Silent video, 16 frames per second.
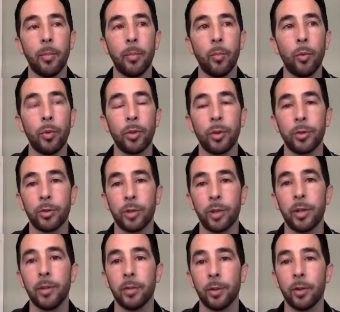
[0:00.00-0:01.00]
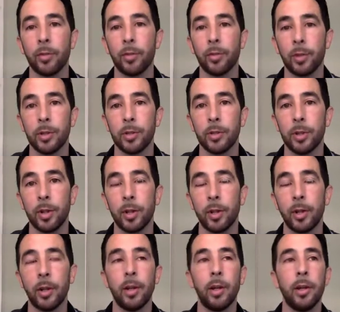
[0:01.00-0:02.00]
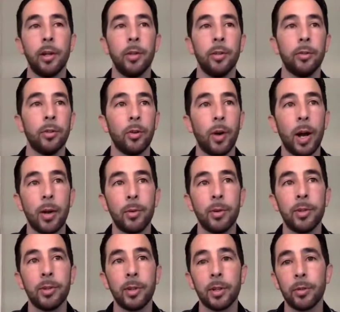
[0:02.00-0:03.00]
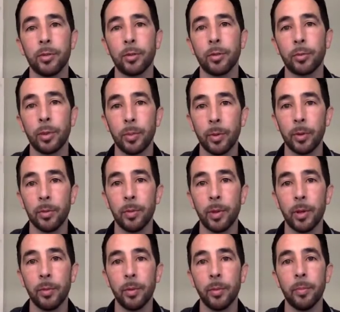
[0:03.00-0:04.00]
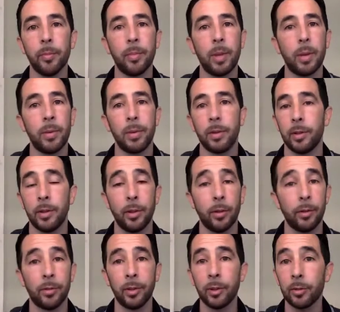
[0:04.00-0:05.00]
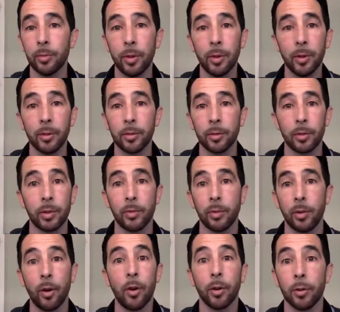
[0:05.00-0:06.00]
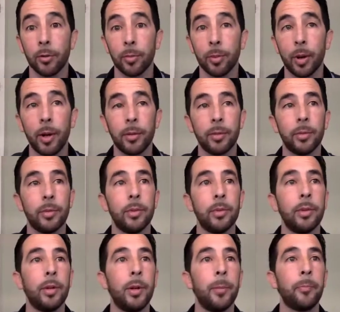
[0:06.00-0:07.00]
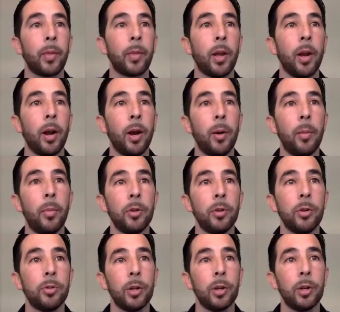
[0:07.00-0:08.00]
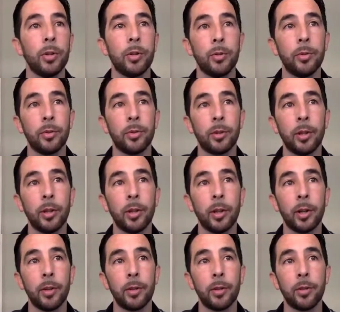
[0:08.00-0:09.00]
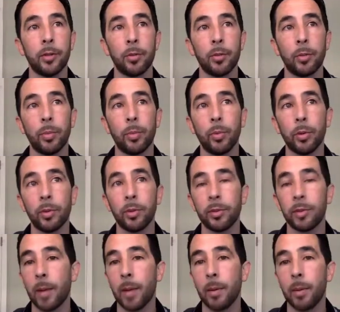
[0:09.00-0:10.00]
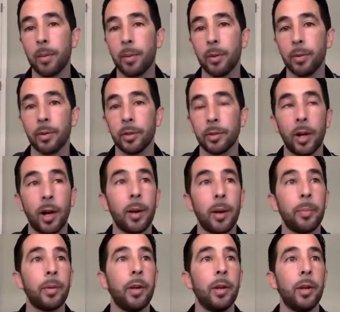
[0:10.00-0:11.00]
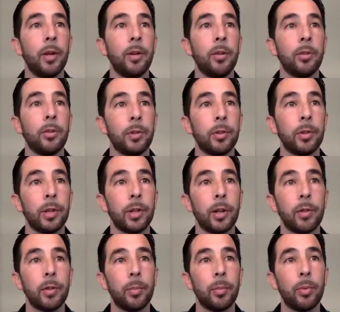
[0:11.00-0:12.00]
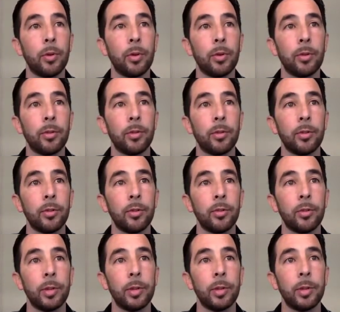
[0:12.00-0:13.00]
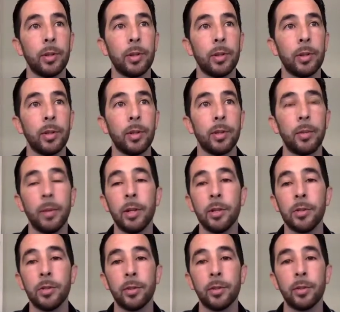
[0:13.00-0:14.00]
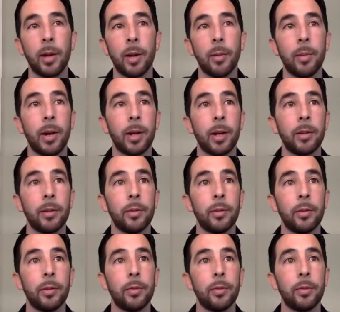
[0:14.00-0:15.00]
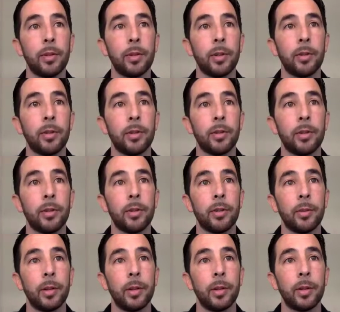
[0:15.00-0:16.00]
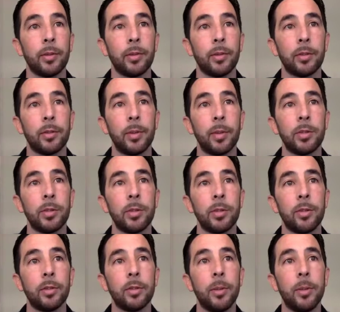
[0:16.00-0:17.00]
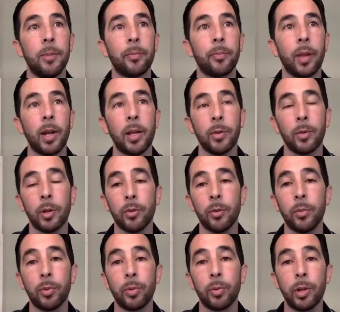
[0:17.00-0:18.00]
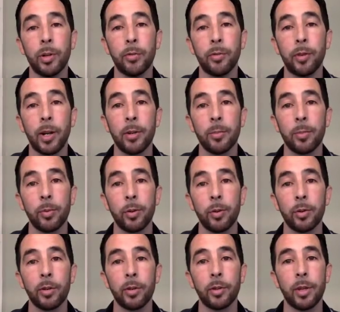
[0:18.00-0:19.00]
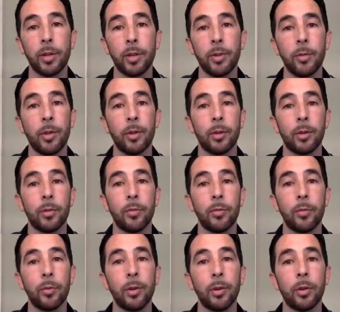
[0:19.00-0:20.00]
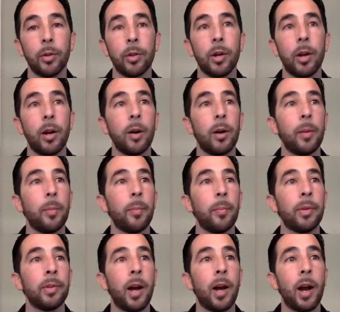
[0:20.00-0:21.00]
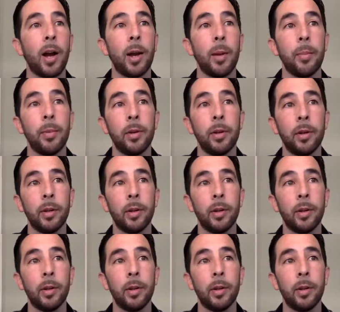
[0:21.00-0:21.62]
what the trends are for each day. So I would say use a 3-month minimum, maybe 6 months or even longer if possible. But what you want to do is click on this little reports tab up here at the top. So if you click on reports, this used to be the dimensions tab back in the old interface. You can see right here it says dimensions. And you want to go with predefined reports, and then you want to look for time,